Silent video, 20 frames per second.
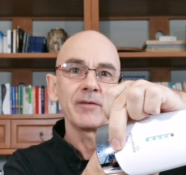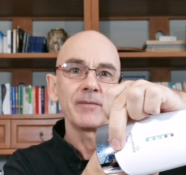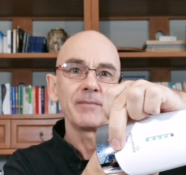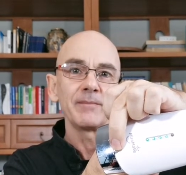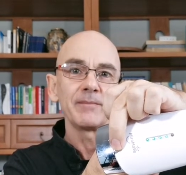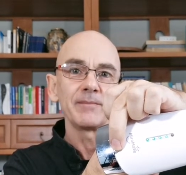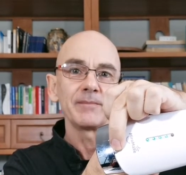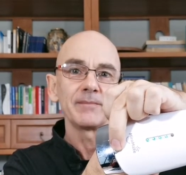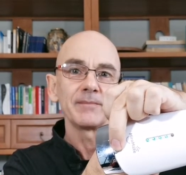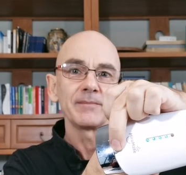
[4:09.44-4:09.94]

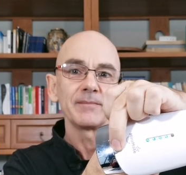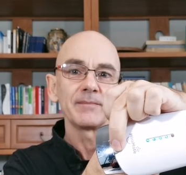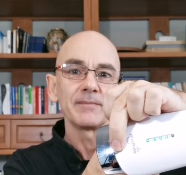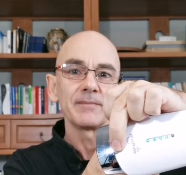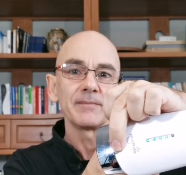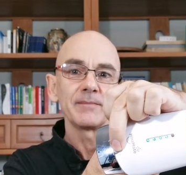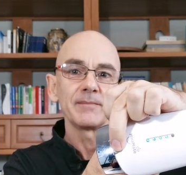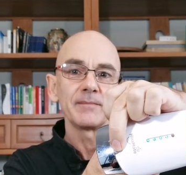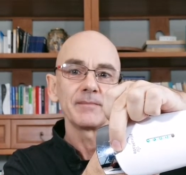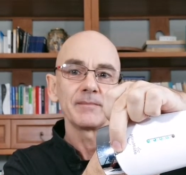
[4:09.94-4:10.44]

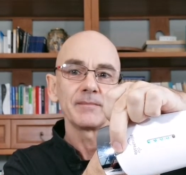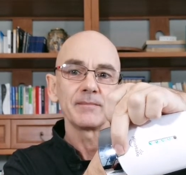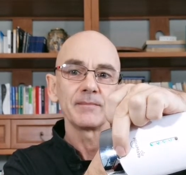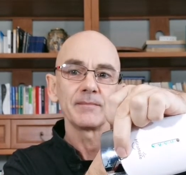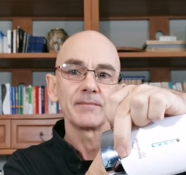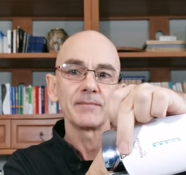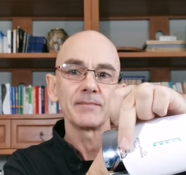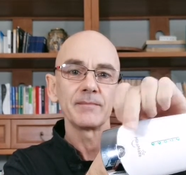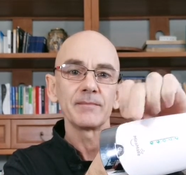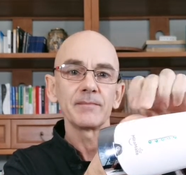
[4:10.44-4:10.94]

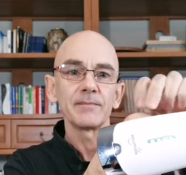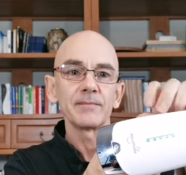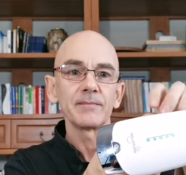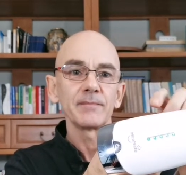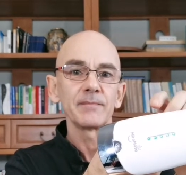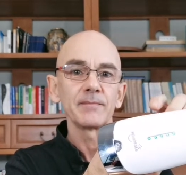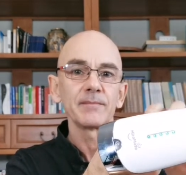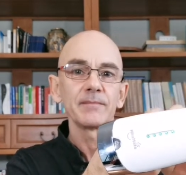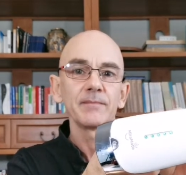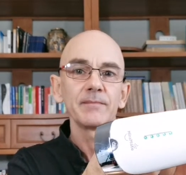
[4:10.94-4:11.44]

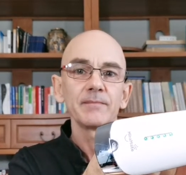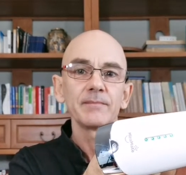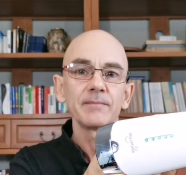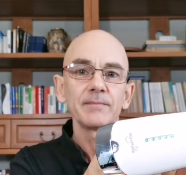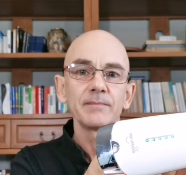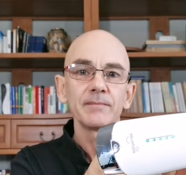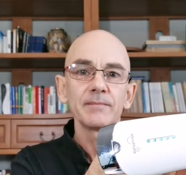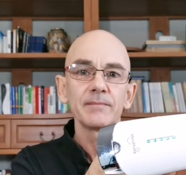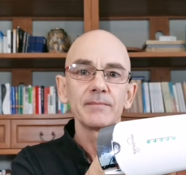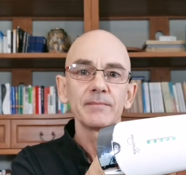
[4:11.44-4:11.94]

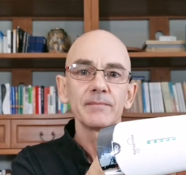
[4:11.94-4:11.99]
[no speech]